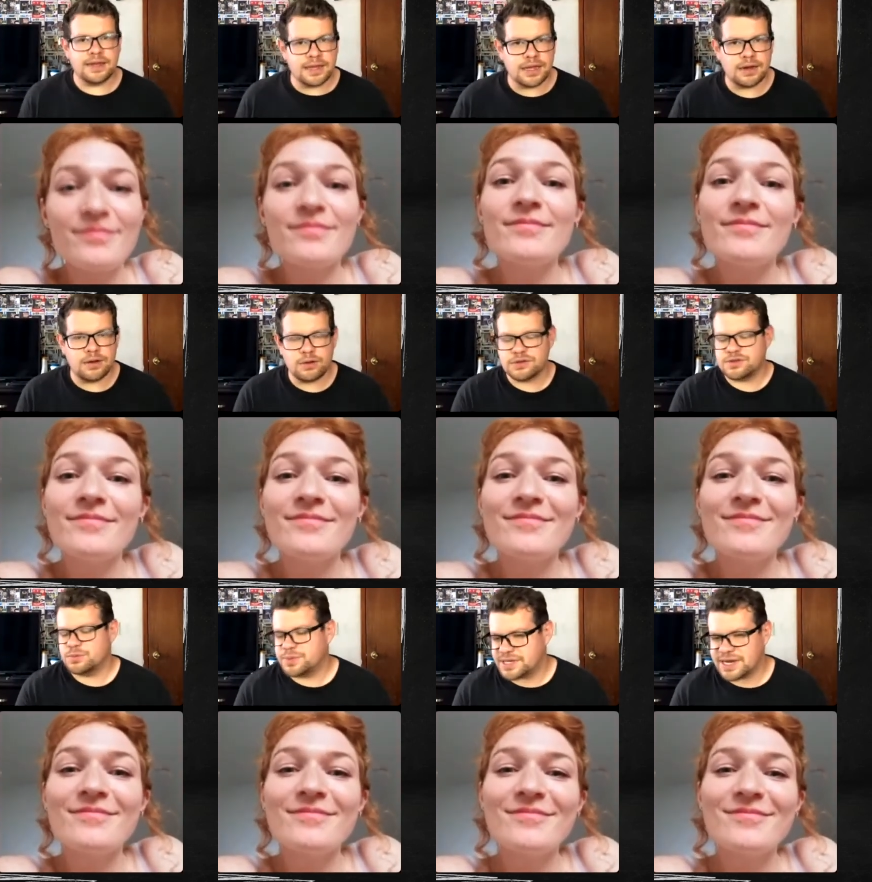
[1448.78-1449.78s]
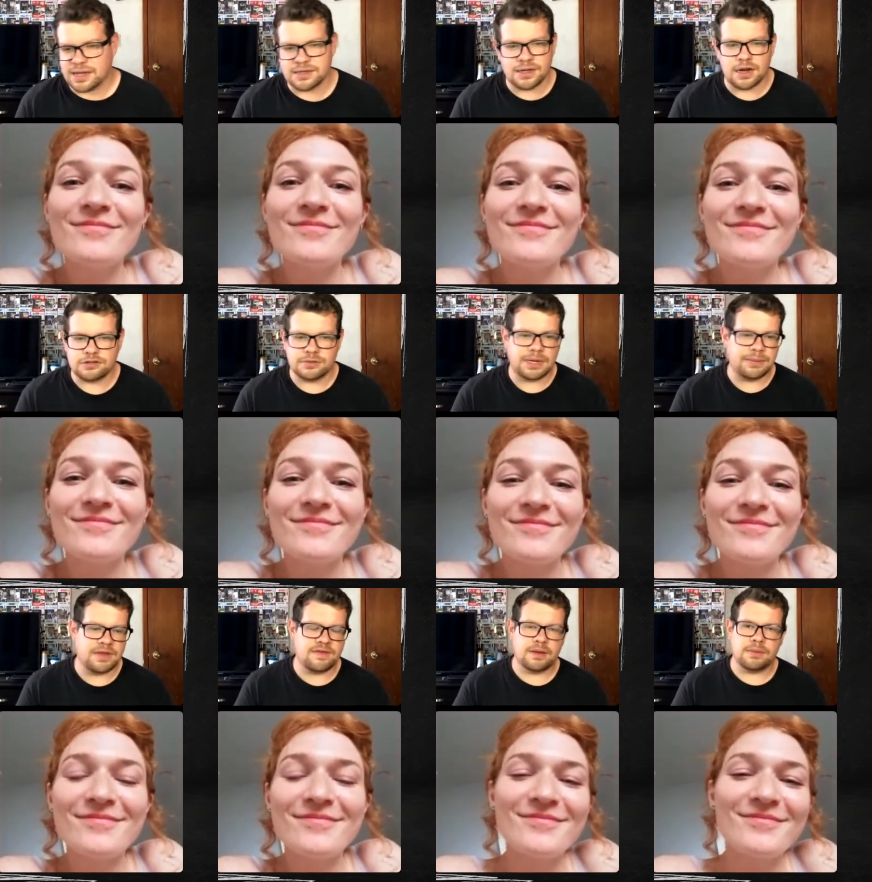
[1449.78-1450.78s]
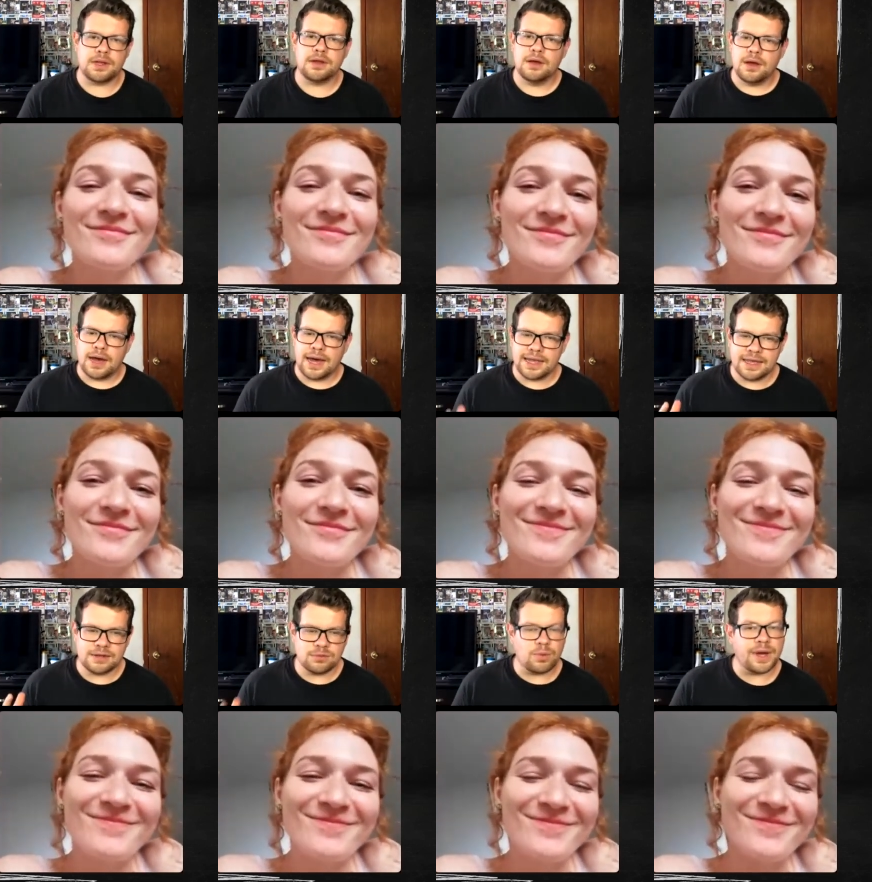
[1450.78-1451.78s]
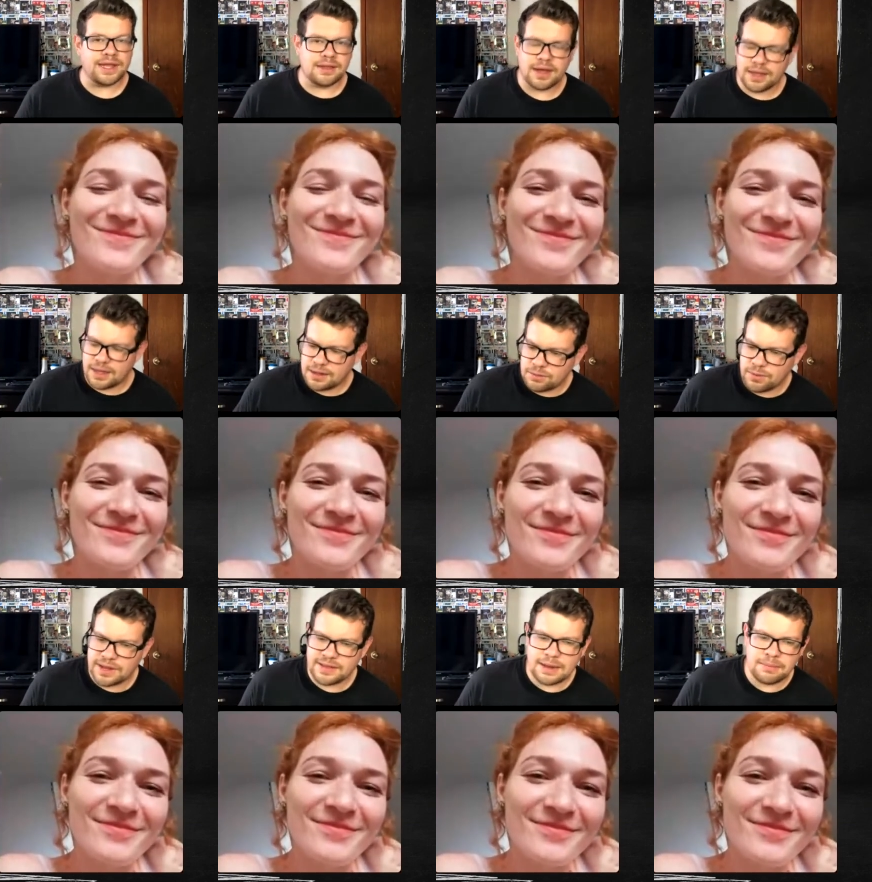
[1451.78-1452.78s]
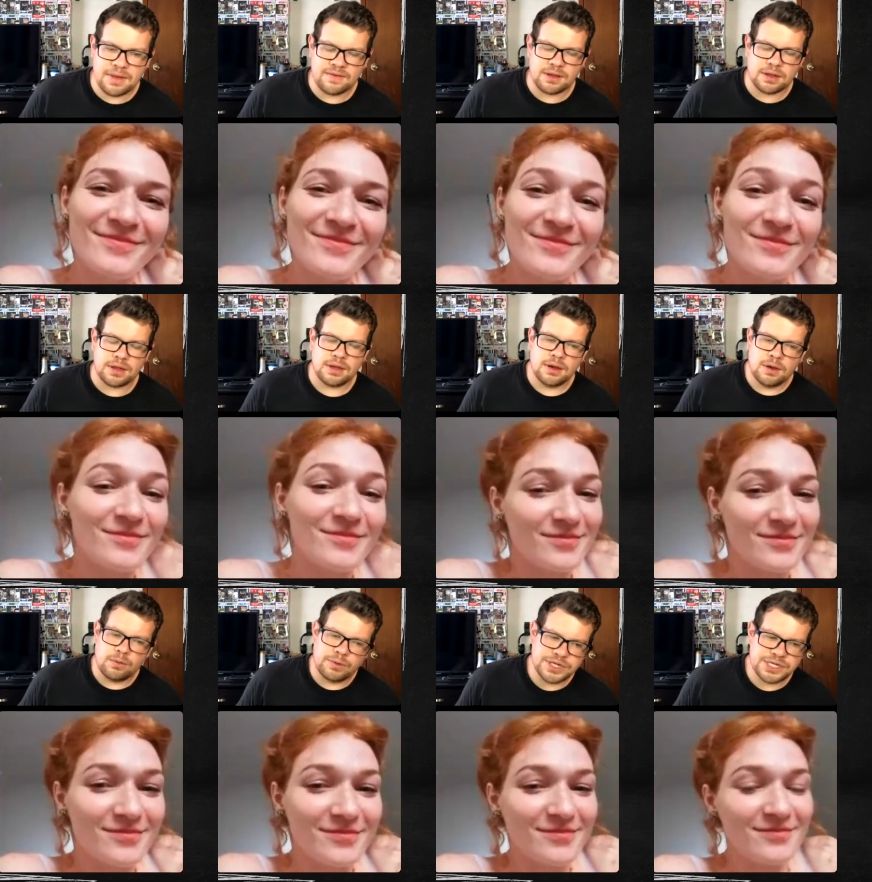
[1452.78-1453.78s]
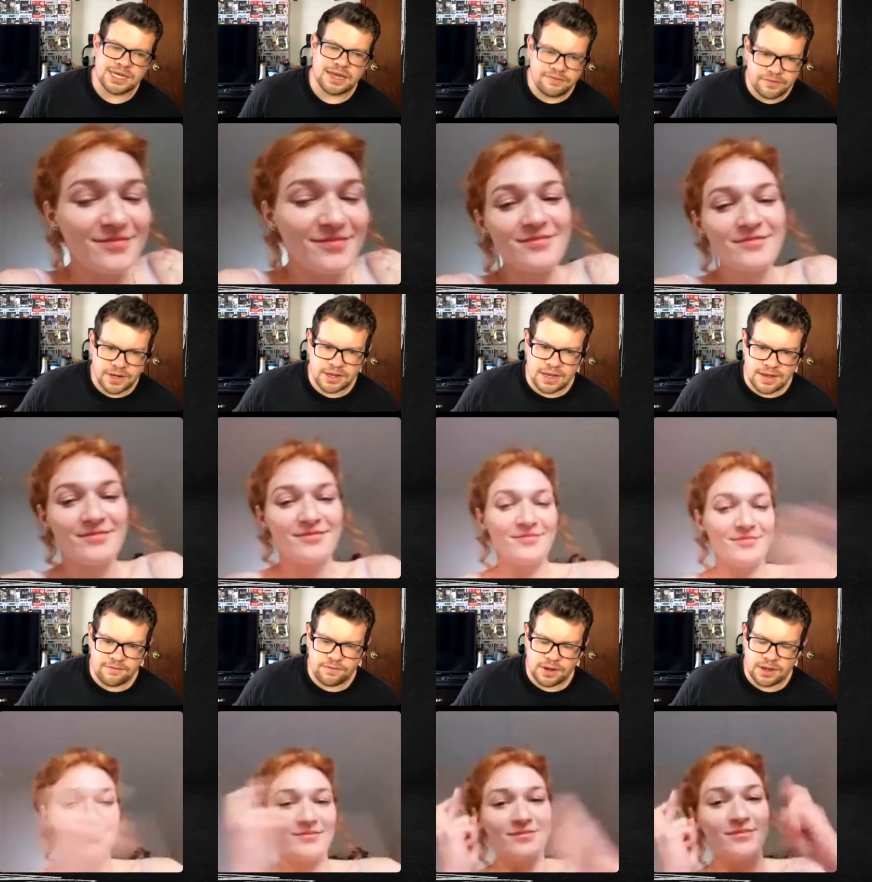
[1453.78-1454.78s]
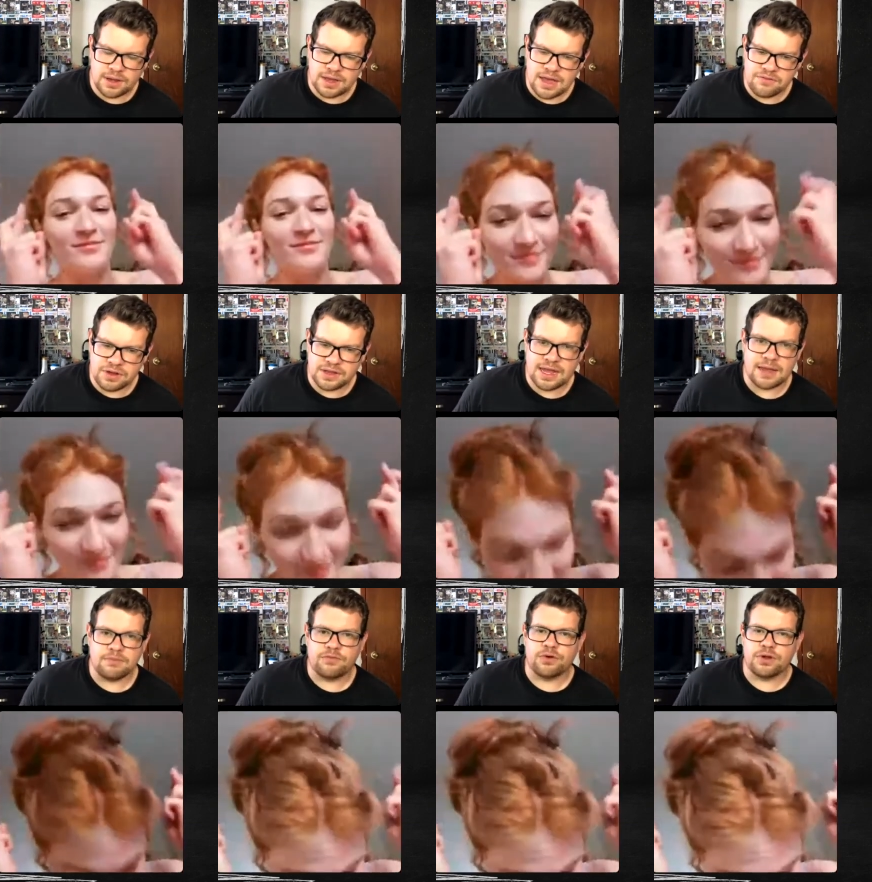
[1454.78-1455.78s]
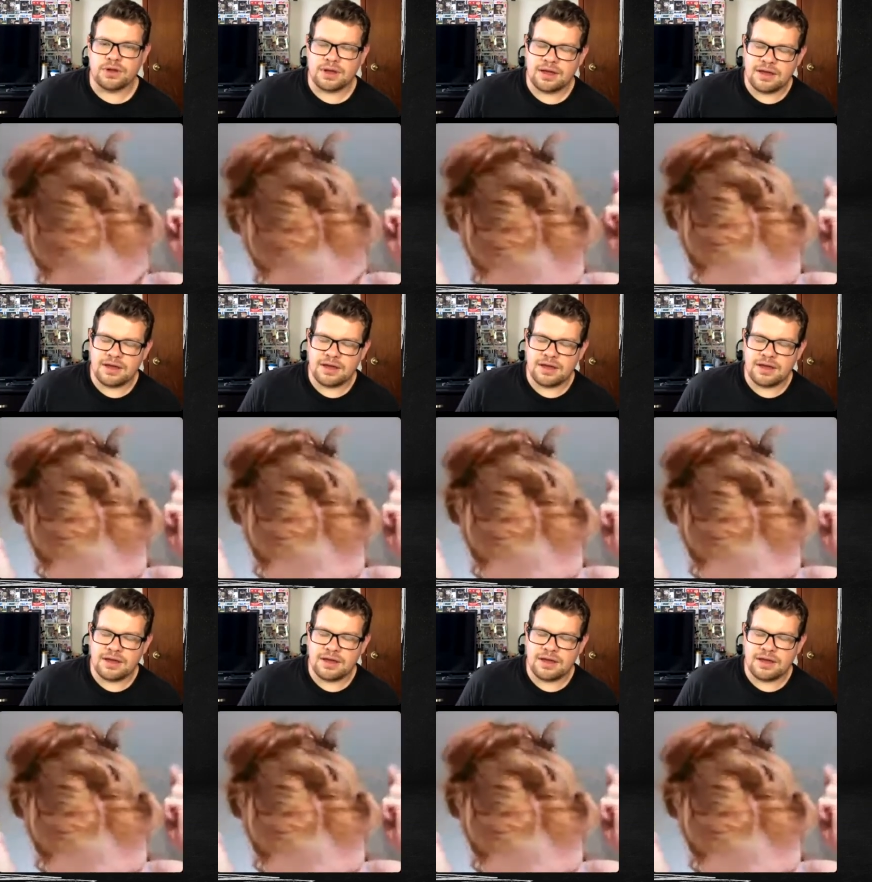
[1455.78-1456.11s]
Speaker 1: killing it here. You're super talented and awesome and amazing. I mean, I can't wait. I can't wait, and I'm basically wishing every every every day for you,